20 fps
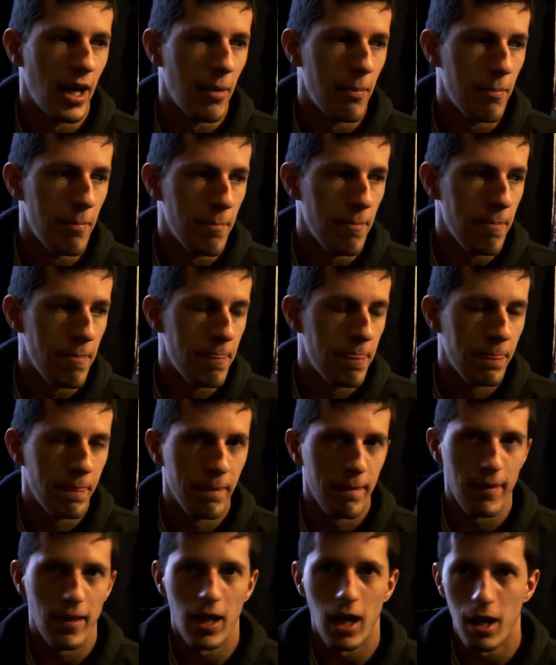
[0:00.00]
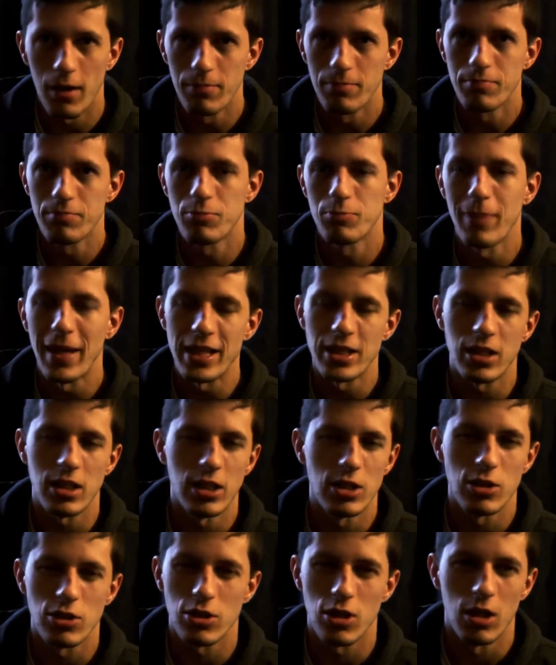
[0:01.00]
I'm
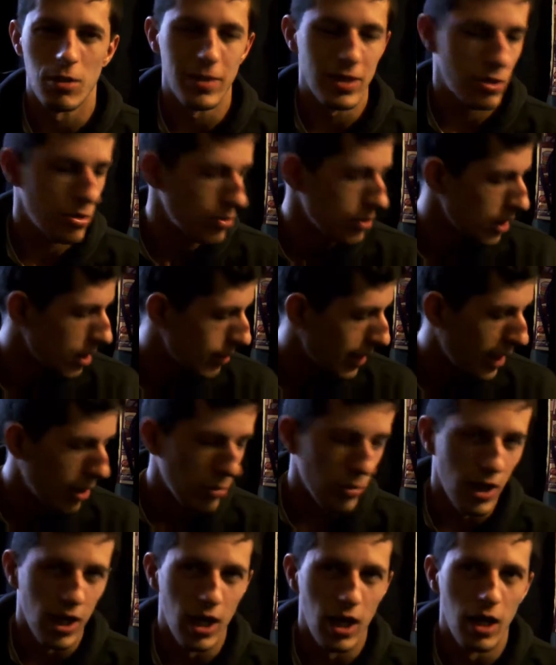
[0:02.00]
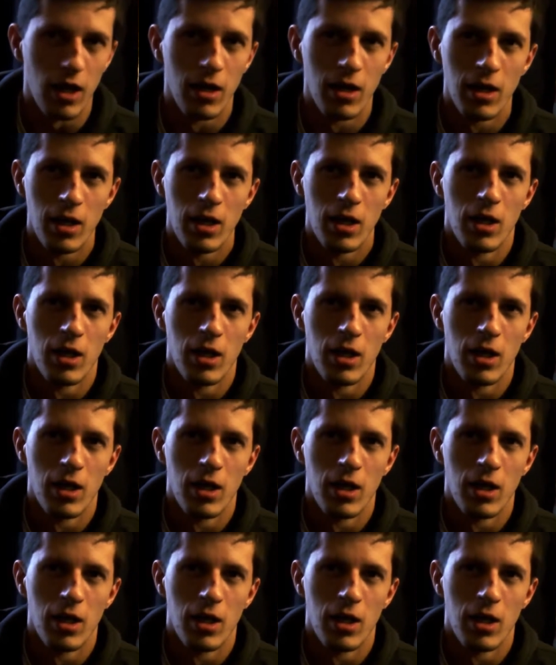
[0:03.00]
basically just going to be talking about